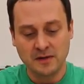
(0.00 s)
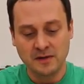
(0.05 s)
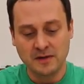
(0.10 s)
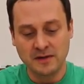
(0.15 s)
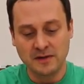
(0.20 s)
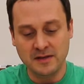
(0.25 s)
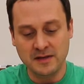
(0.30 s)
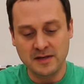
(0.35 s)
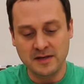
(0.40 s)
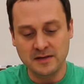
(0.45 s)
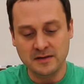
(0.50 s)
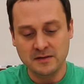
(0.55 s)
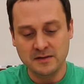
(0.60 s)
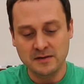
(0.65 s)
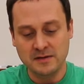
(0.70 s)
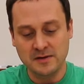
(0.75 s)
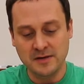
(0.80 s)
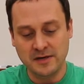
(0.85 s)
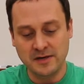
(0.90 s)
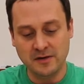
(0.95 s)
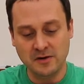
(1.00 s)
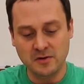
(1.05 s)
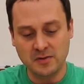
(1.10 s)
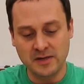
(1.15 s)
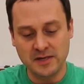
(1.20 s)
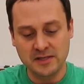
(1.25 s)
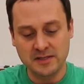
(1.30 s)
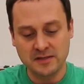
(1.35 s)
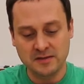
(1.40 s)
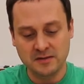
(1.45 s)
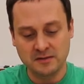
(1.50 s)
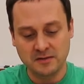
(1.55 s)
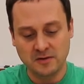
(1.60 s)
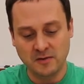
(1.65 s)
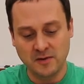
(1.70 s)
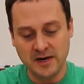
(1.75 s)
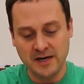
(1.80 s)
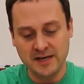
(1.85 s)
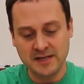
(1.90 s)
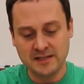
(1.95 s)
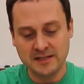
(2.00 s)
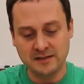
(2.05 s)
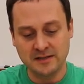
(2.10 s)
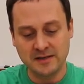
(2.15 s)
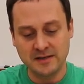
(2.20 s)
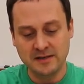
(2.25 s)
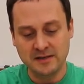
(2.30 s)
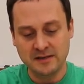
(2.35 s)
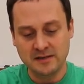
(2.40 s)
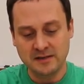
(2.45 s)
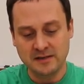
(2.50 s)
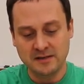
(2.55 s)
And then you can always, quite easily,